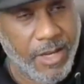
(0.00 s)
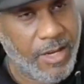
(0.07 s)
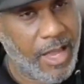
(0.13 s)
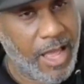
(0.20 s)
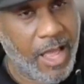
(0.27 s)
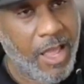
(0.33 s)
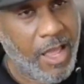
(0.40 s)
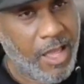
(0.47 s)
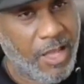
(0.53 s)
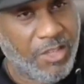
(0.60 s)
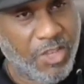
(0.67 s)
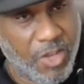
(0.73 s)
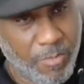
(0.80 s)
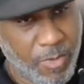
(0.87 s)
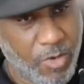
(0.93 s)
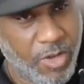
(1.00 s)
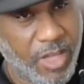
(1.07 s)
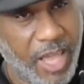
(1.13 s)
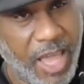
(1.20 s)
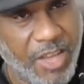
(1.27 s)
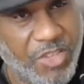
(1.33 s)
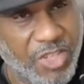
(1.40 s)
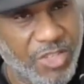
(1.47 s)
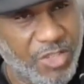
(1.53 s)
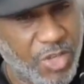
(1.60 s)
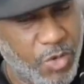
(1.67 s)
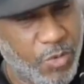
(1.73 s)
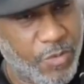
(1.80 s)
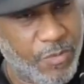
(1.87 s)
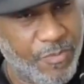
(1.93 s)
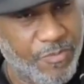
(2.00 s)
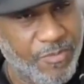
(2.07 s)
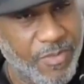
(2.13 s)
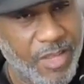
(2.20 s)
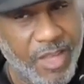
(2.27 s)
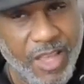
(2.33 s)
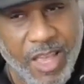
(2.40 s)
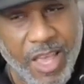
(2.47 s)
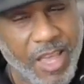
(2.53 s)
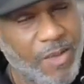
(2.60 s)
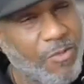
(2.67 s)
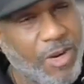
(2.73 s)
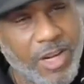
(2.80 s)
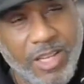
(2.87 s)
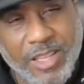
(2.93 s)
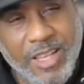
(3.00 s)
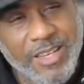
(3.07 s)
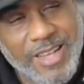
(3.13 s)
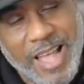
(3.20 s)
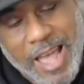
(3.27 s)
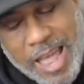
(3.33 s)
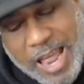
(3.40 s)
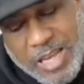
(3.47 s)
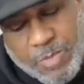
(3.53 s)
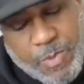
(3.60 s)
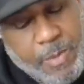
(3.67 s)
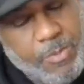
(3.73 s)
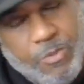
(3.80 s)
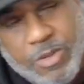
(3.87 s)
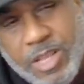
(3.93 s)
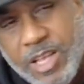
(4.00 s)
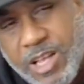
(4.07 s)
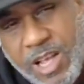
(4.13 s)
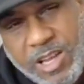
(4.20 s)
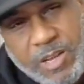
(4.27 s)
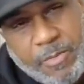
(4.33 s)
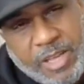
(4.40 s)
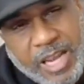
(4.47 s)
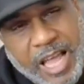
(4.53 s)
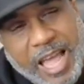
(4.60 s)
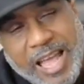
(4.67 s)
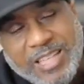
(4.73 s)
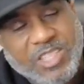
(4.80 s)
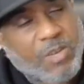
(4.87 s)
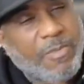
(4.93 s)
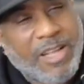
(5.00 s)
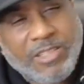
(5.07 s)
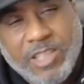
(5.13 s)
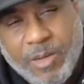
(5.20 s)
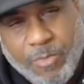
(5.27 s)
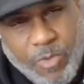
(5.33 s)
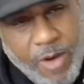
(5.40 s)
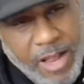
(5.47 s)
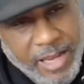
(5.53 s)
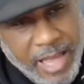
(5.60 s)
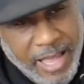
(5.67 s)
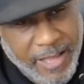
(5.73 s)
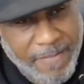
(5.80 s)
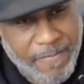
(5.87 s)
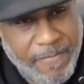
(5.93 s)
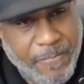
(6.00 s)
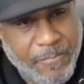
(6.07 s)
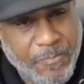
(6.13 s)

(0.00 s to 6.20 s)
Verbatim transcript: Now, it's communication too. And one of the things I ask people when they come to me and I ask about their prayer life.